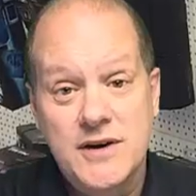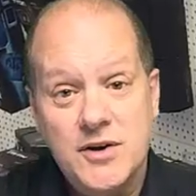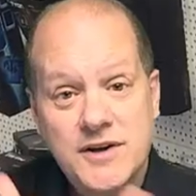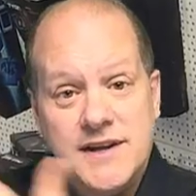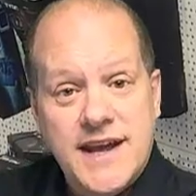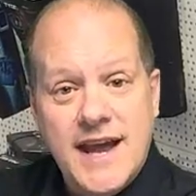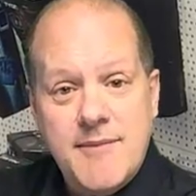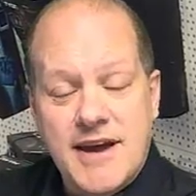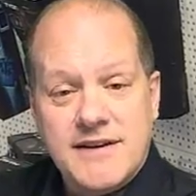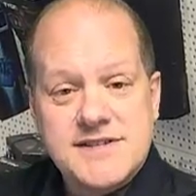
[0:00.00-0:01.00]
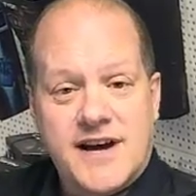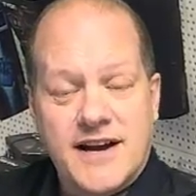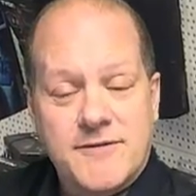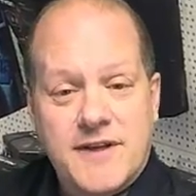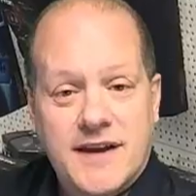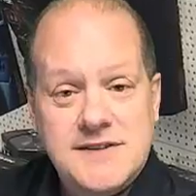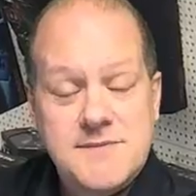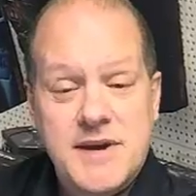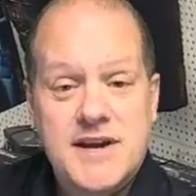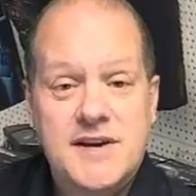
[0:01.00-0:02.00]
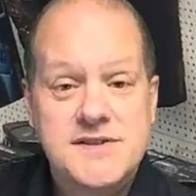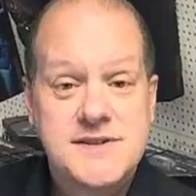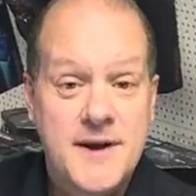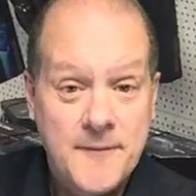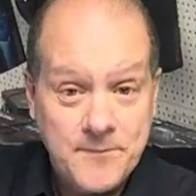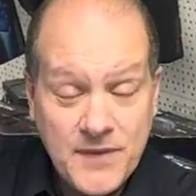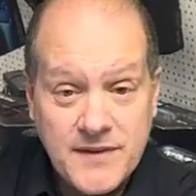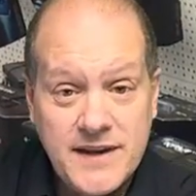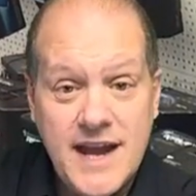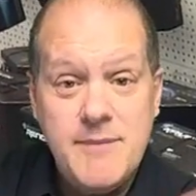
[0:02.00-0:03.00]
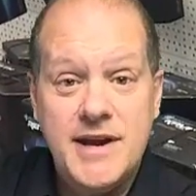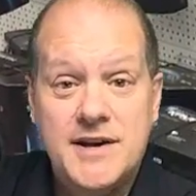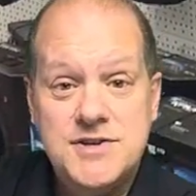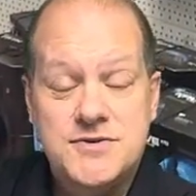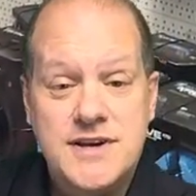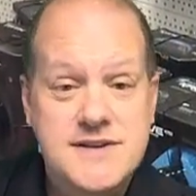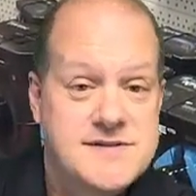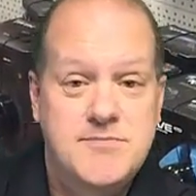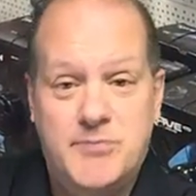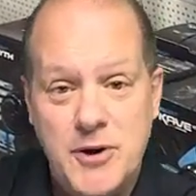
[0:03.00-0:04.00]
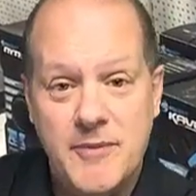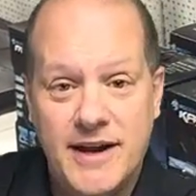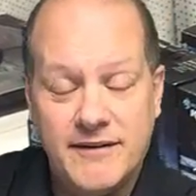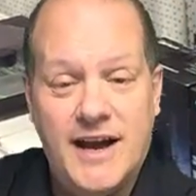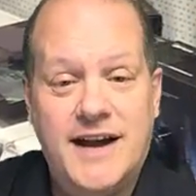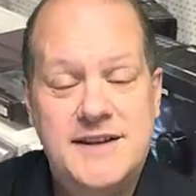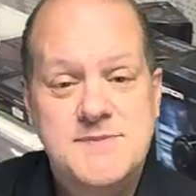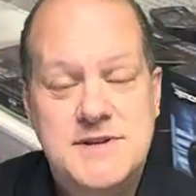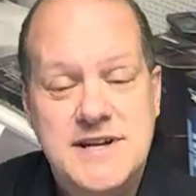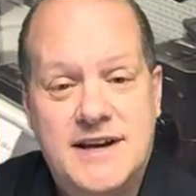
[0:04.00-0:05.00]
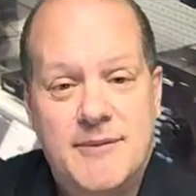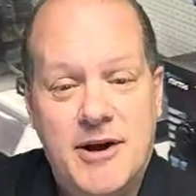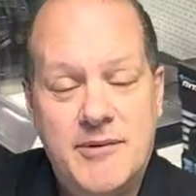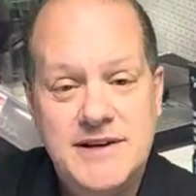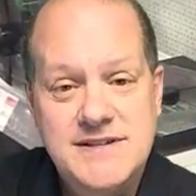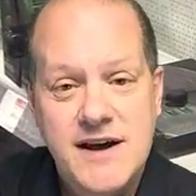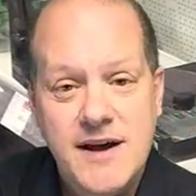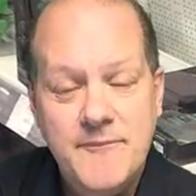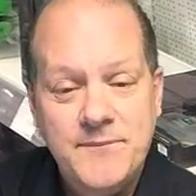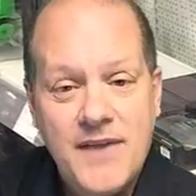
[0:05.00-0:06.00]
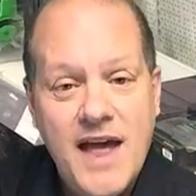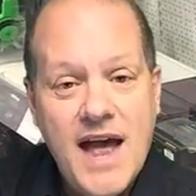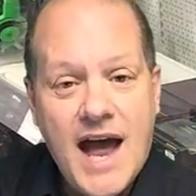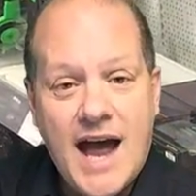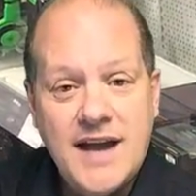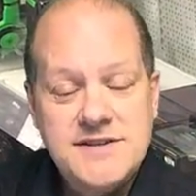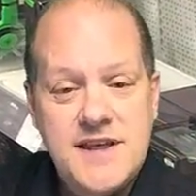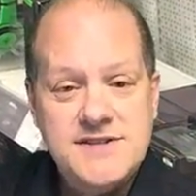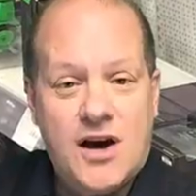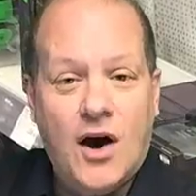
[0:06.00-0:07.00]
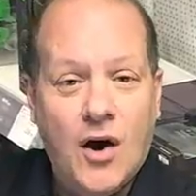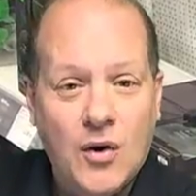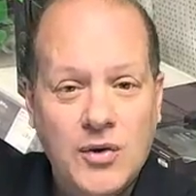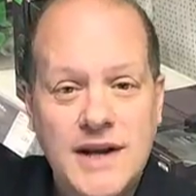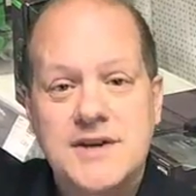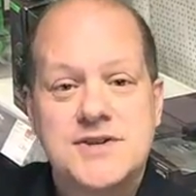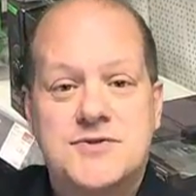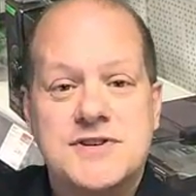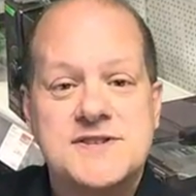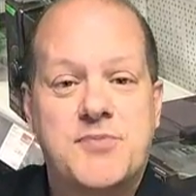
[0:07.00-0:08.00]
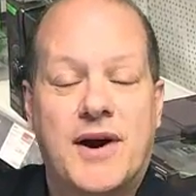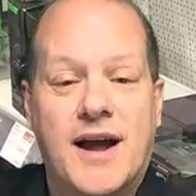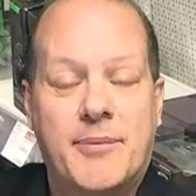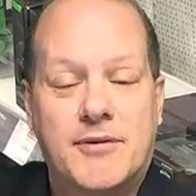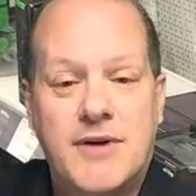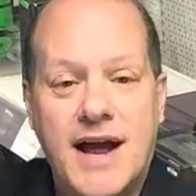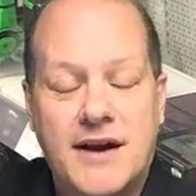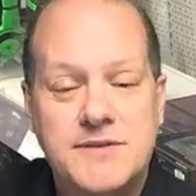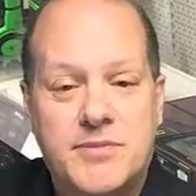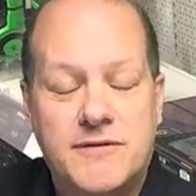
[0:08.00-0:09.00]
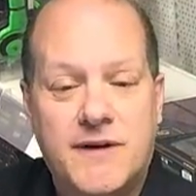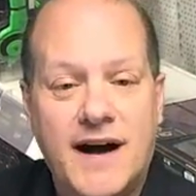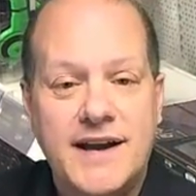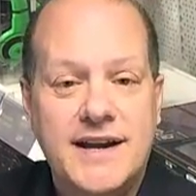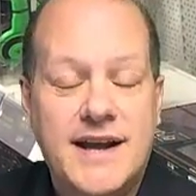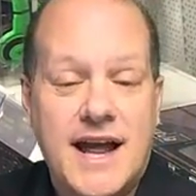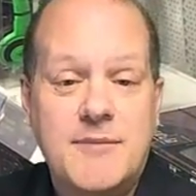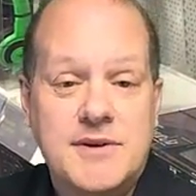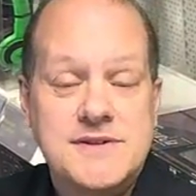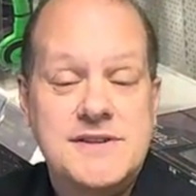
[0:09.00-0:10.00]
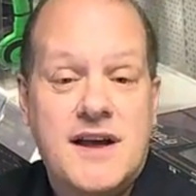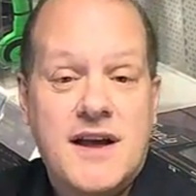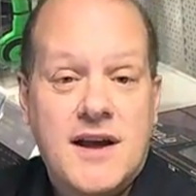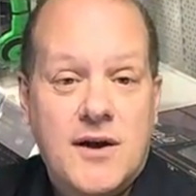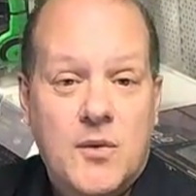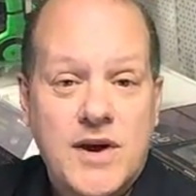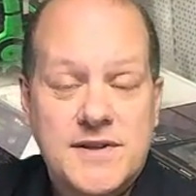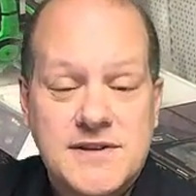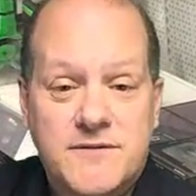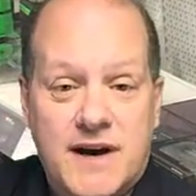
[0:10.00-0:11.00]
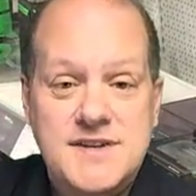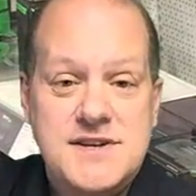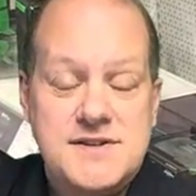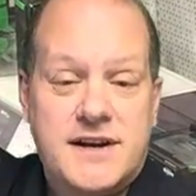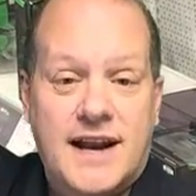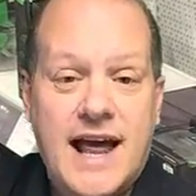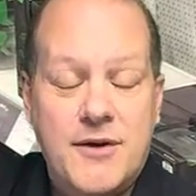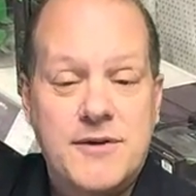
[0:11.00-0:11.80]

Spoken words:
you look at the gaming side of things, because the gaming industry is booming at this particular moment in time, and there's a whole industry sprung up around providing gamers with devices that allow